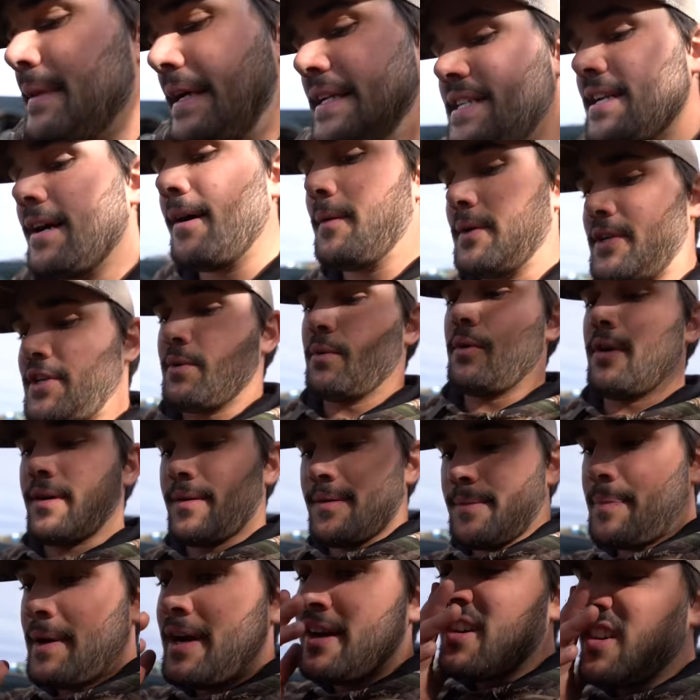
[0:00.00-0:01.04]
that's not what you want.
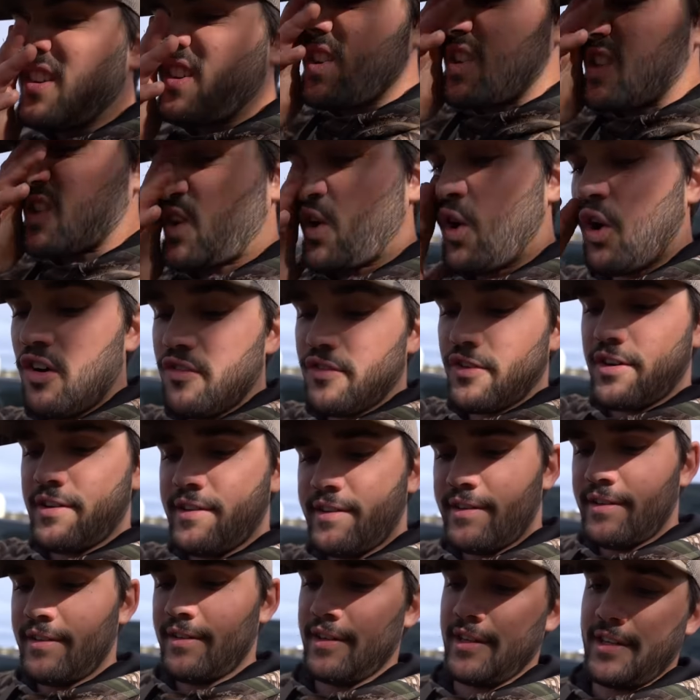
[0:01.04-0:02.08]
Apparently there's a culvert
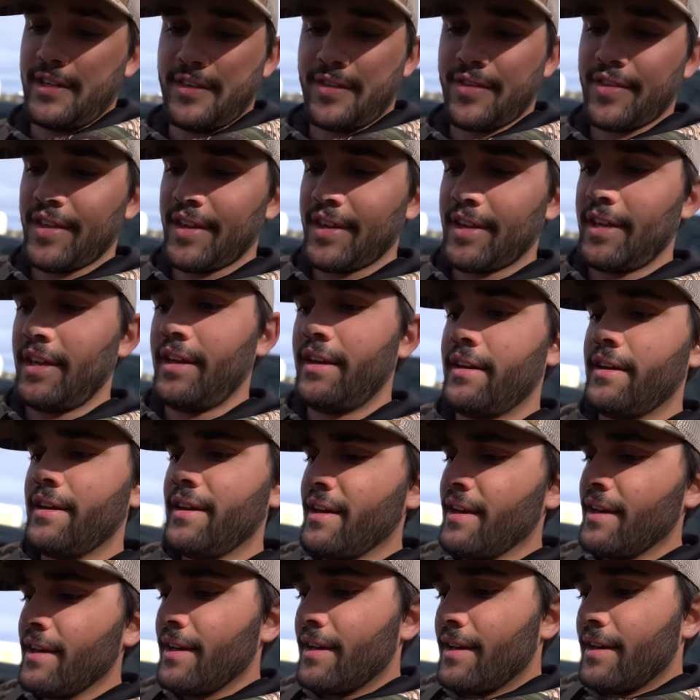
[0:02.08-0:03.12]
in the thingy
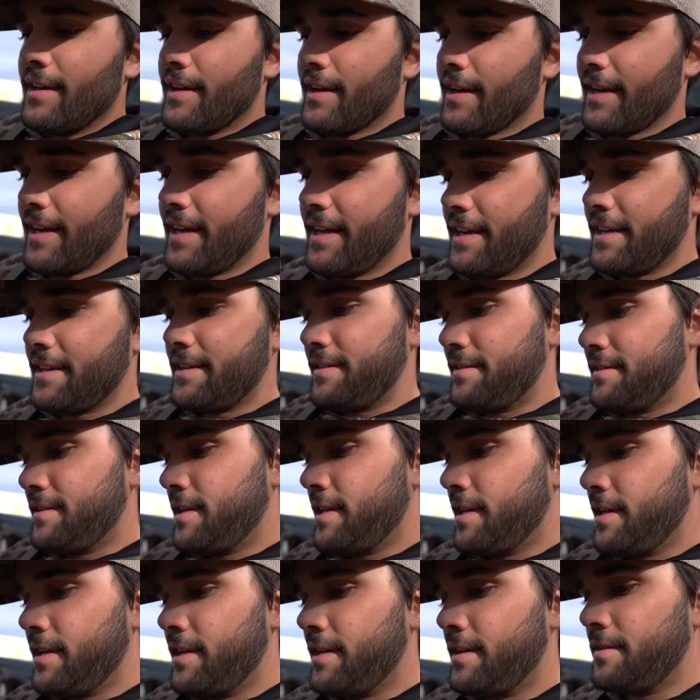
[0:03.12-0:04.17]
and I hit it and
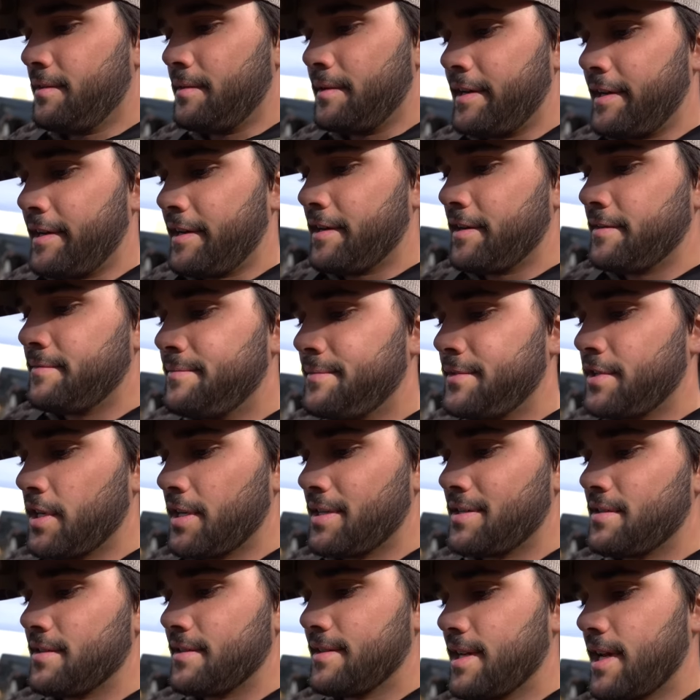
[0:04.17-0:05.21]
we need to
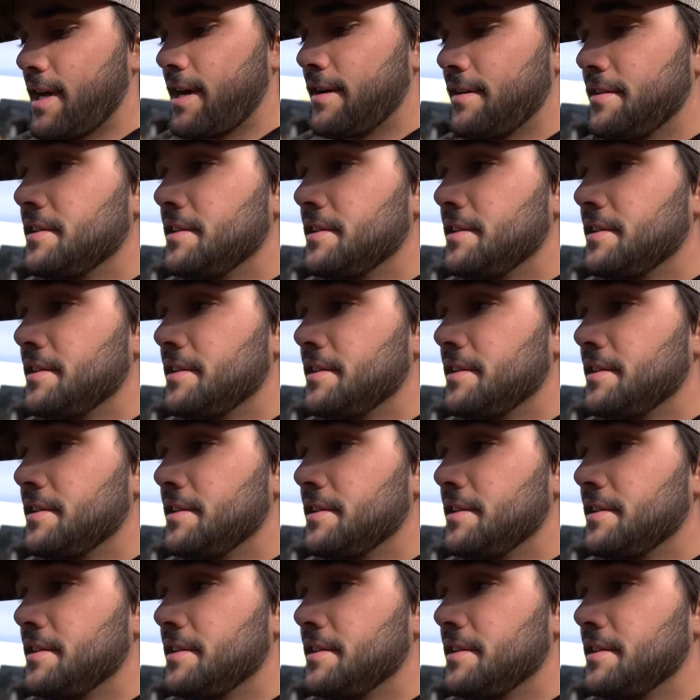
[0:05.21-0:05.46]
change the tire.